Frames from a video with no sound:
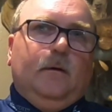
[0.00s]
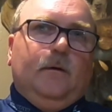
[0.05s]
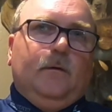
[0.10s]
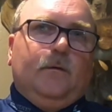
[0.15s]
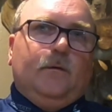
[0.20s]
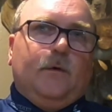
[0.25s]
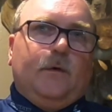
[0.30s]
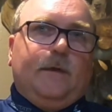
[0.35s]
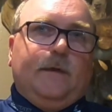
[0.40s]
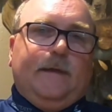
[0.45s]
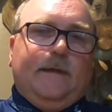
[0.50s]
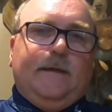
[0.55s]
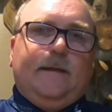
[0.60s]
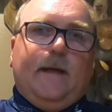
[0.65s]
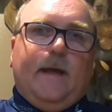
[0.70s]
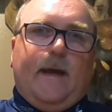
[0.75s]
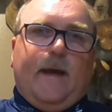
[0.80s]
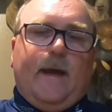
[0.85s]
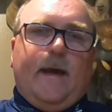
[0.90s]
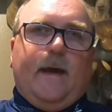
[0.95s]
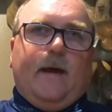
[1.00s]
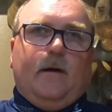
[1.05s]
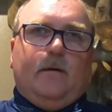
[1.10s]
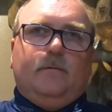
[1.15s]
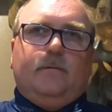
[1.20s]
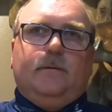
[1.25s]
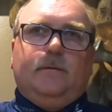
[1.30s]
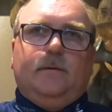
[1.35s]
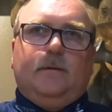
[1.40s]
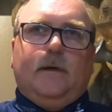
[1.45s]
So you need to
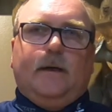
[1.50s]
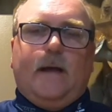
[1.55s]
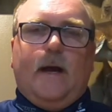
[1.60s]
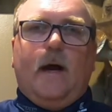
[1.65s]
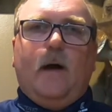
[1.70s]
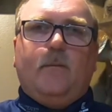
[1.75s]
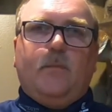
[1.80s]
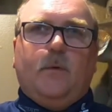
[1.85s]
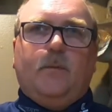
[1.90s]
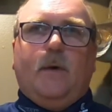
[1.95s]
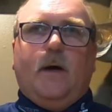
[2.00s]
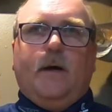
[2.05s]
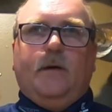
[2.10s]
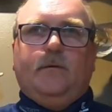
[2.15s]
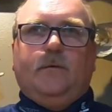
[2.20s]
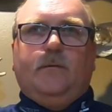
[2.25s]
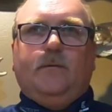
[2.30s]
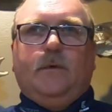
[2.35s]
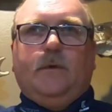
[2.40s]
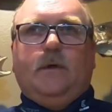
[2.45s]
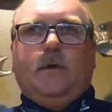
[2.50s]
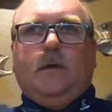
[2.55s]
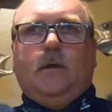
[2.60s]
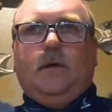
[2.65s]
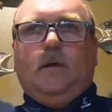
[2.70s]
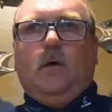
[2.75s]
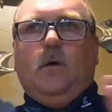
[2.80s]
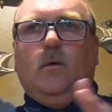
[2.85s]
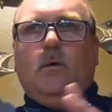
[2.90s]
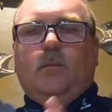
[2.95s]
have a compromise. If you're going to
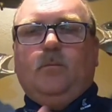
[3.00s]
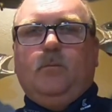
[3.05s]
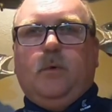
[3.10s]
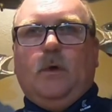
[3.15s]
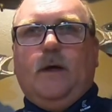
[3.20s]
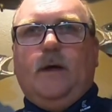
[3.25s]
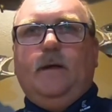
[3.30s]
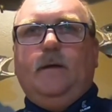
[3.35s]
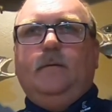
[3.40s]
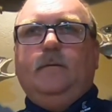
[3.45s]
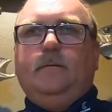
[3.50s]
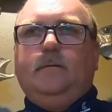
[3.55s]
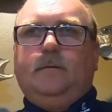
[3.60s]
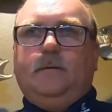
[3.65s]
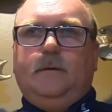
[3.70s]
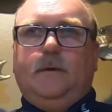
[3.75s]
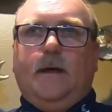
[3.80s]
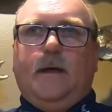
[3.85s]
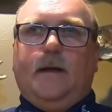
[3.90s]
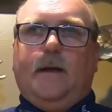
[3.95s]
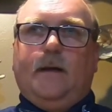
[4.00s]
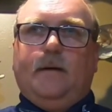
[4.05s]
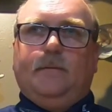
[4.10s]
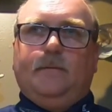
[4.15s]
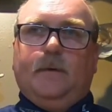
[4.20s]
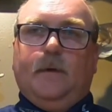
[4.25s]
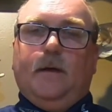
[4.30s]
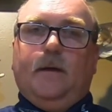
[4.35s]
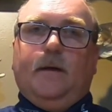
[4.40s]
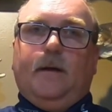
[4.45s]
go with braid, you got
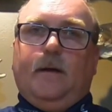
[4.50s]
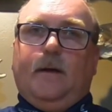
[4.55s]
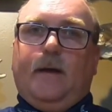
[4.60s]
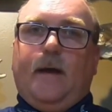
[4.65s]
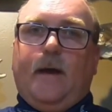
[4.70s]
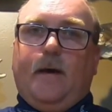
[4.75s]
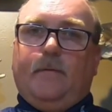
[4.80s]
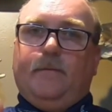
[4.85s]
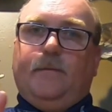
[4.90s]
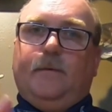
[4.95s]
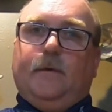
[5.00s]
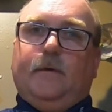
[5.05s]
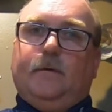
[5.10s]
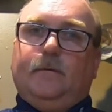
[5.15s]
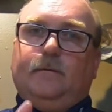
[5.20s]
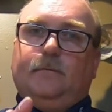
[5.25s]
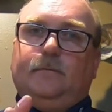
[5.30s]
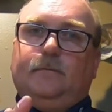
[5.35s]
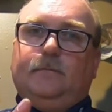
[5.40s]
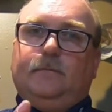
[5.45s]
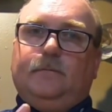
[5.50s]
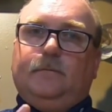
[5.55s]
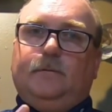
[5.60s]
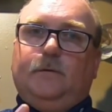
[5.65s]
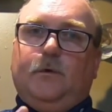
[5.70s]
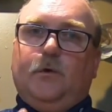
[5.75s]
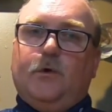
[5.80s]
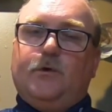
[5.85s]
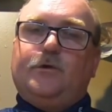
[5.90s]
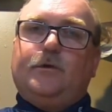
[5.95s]
to have the
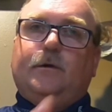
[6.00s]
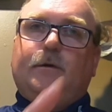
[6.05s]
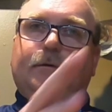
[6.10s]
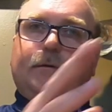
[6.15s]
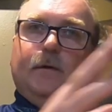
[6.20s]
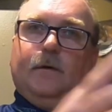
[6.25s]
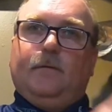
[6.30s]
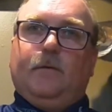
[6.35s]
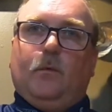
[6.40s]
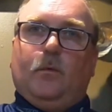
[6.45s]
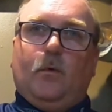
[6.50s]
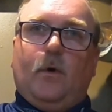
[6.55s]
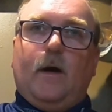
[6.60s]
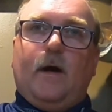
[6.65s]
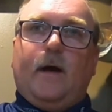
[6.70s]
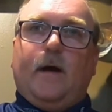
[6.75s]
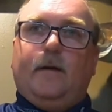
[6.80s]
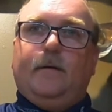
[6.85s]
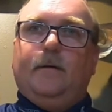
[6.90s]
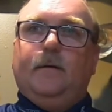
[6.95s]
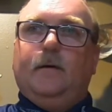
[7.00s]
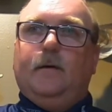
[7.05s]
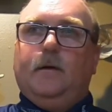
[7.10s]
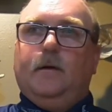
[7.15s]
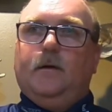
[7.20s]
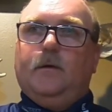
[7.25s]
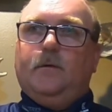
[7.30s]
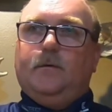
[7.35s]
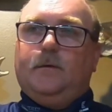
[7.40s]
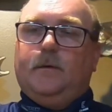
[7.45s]
cushion of the rod
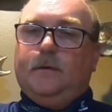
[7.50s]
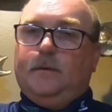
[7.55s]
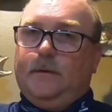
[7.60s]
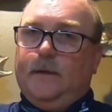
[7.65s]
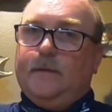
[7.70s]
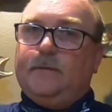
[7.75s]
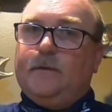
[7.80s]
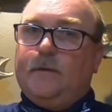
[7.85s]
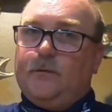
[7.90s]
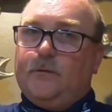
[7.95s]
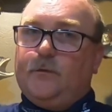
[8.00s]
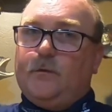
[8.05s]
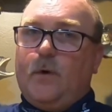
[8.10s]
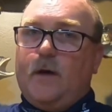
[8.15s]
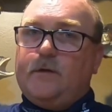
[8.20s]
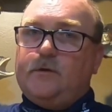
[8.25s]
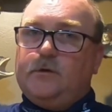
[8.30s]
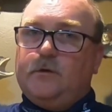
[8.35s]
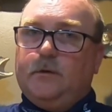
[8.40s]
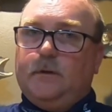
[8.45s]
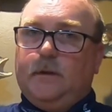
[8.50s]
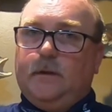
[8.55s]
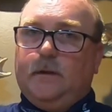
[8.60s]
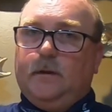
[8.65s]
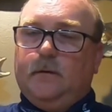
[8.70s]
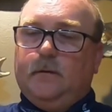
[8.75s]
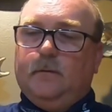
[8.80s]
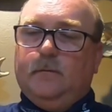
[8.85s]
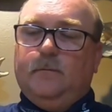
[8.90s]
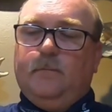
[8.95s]
to get the stretch you
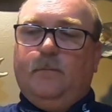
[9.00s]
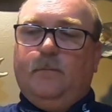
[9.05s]
need.